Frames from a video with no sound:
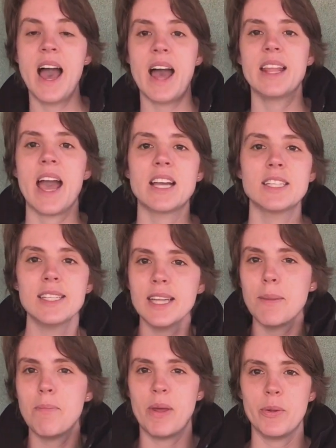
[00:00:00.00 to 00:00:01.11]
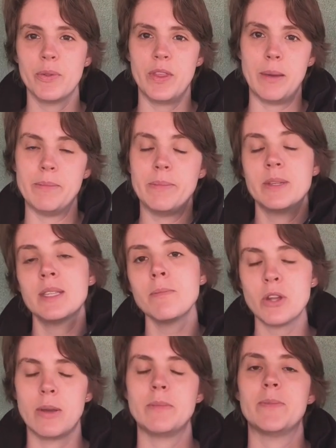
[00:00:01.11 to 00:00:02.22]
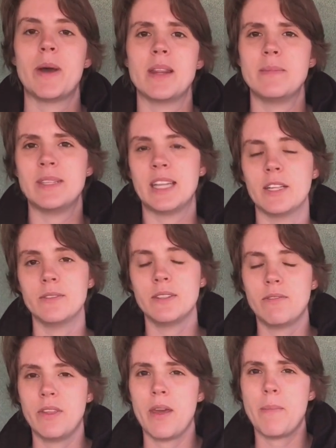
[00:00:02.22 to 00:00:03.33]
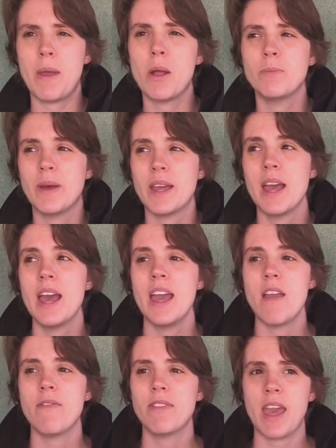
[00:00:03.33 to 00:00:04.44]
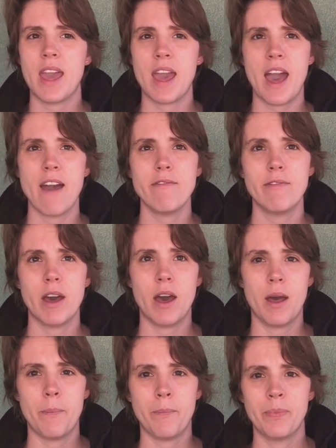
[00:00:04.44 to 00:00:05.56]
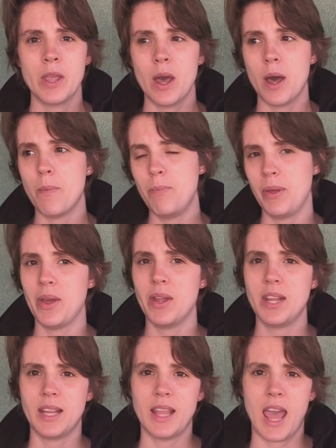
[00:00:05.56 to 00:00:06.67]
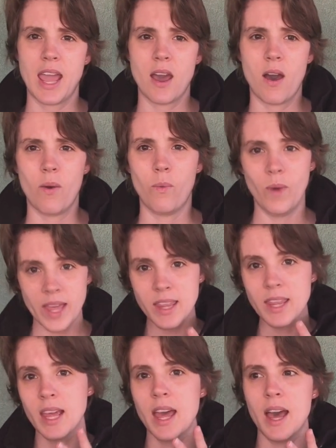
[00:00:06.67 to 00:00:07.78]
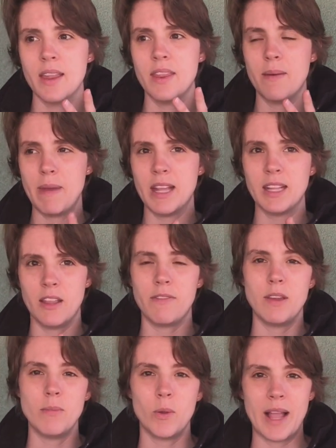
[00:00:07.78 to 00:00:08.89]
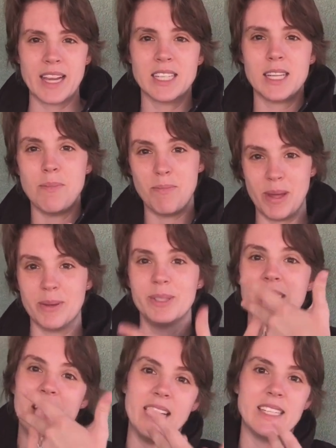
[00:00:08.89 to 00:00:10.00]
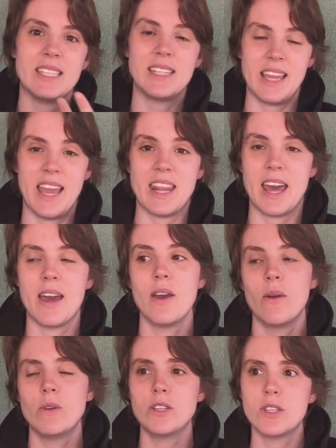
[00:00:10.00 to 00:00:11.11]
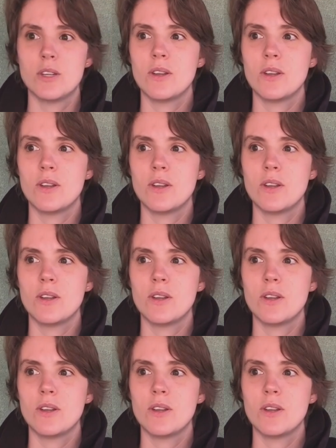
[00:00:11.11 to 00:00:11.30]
and they actually build them sometimes by themselves if they're male, but if they have a bird that they are with, the male and the female will actually build the nest together, which is